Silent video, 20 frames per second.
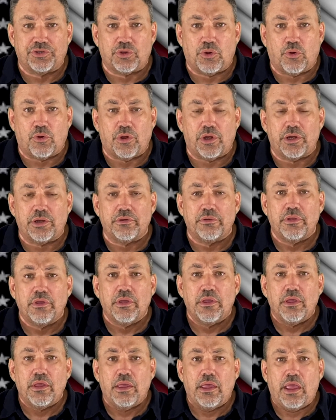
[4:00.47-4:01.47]
Court,
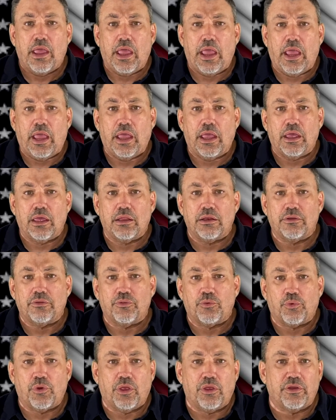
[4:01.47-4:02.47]
and the
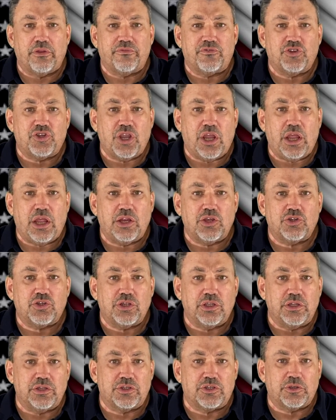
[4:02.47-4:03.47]
relative change
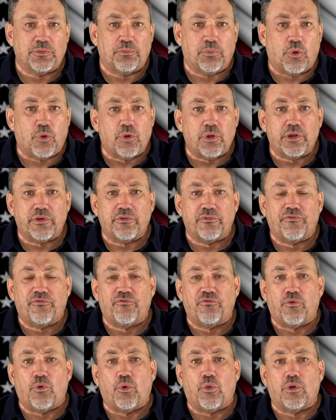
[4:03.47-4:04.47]
in support
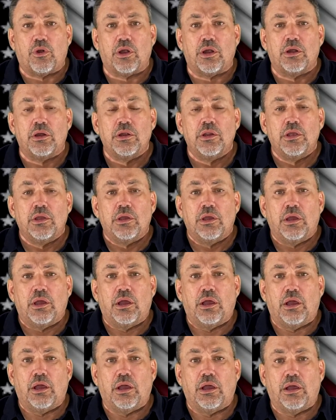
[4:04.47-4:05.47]
for
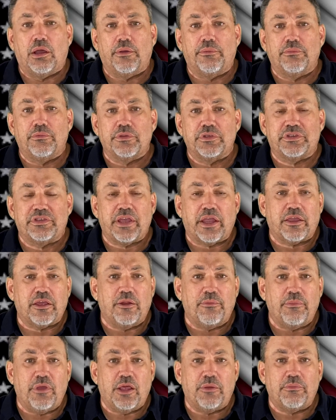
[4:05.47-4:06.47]
uh, the Second
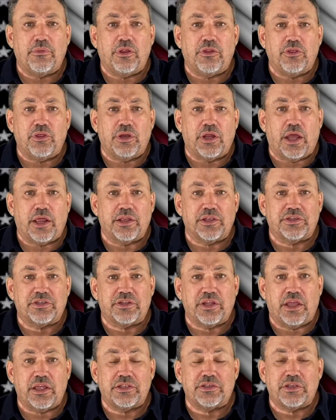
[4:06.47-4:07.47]
Amendment in the United
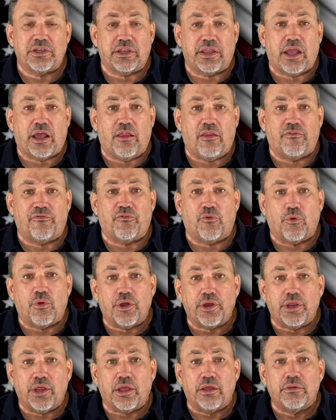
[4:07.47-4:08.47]
States and
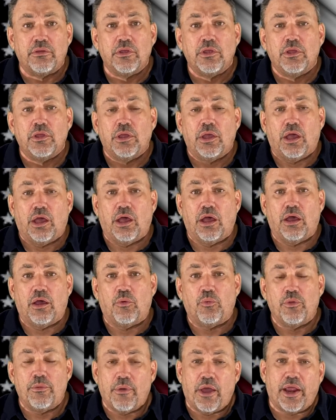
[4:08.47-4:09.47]
California, uh,
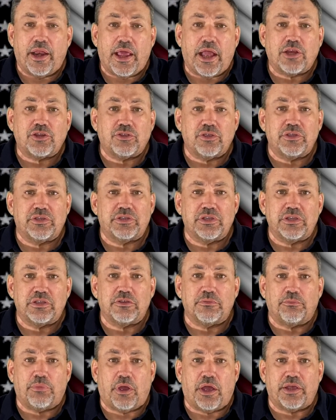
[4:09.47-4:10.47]
we might actually see
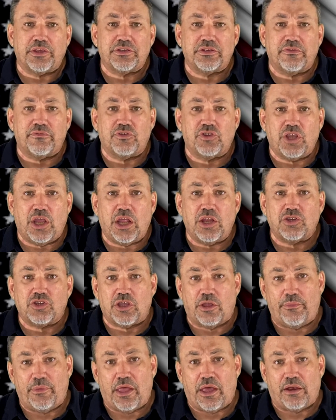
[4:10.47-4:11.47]
some positive change
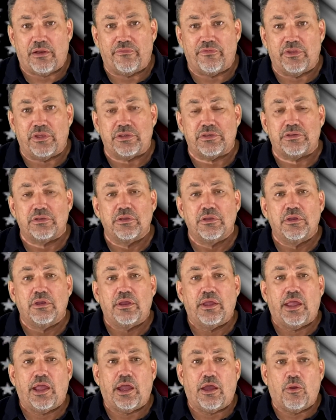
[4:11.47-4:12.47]
come out of this.
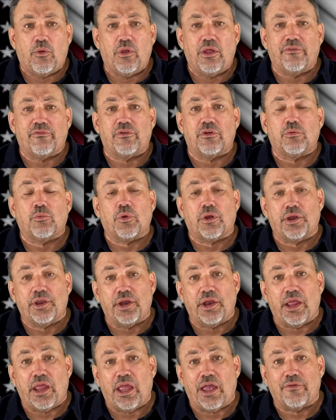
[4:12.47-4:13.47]
However, we're going
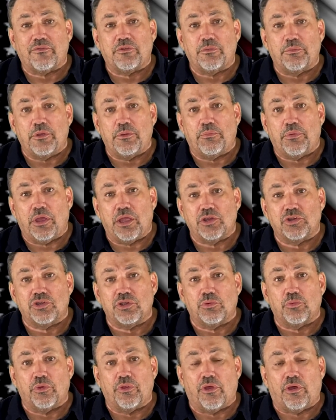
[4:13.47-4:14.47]
to have to be
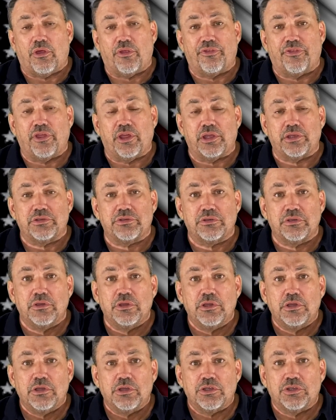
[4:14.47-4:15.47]
patient with all things.
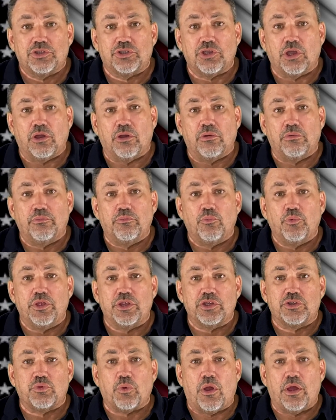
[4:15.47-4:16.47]
So we
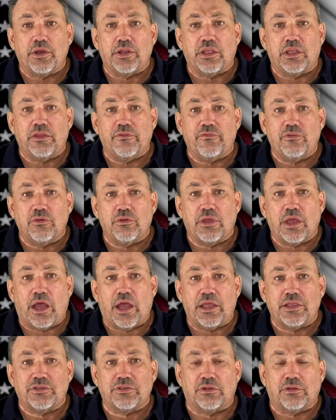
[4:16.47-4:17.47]
just wanted to give you
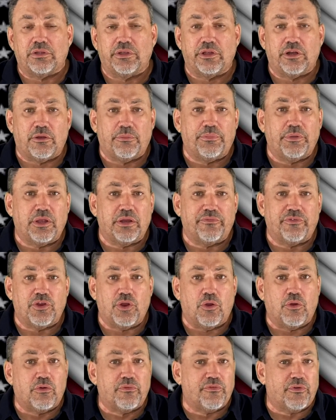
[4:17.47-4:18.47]
guys a little bit of an
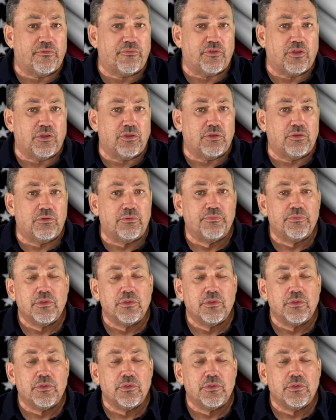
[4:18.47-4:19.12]
overview,